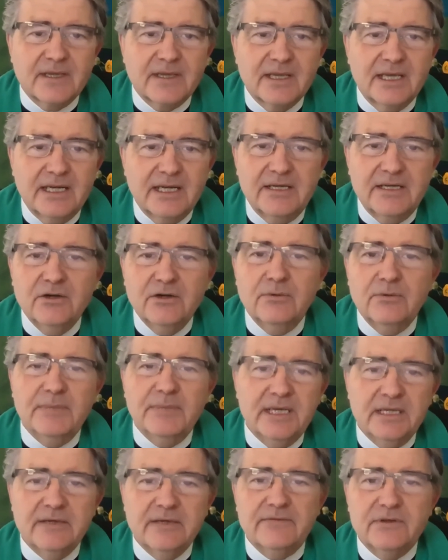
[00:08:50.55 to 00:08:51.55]
and I know
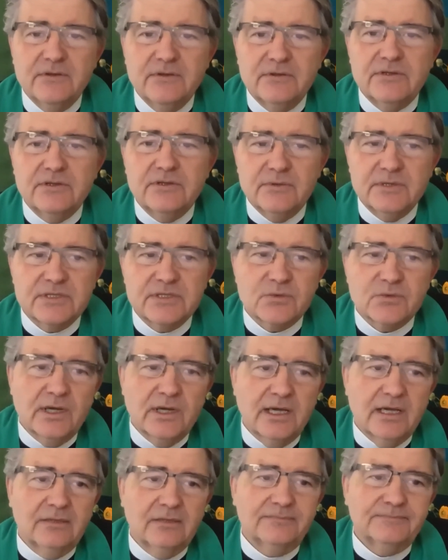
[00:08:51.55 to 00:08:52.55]
many of you do as
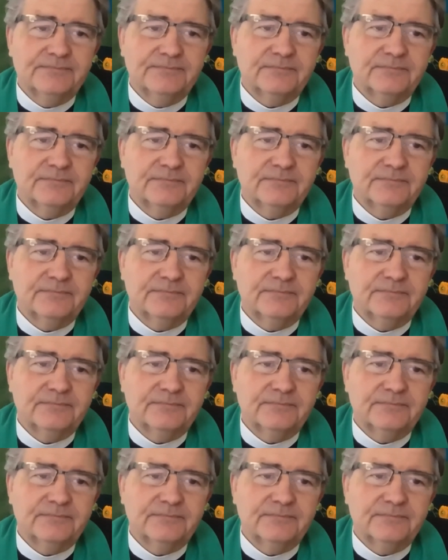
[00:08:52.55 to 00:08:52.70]
well.